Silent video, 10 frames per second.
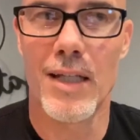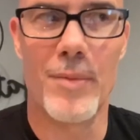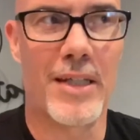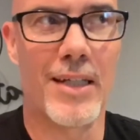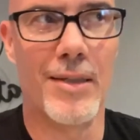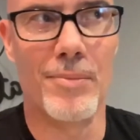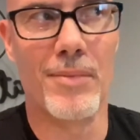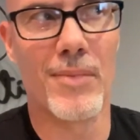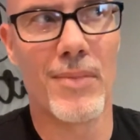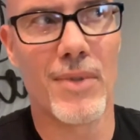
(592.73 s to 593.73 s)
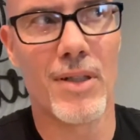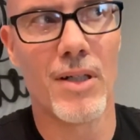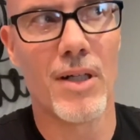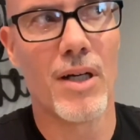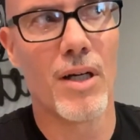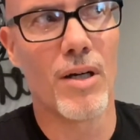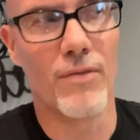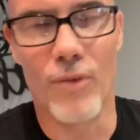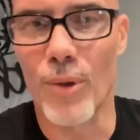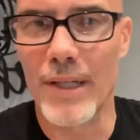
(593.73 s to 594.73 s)
became
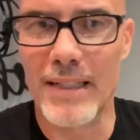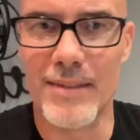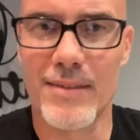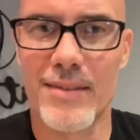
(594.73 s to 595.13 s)
avoidant,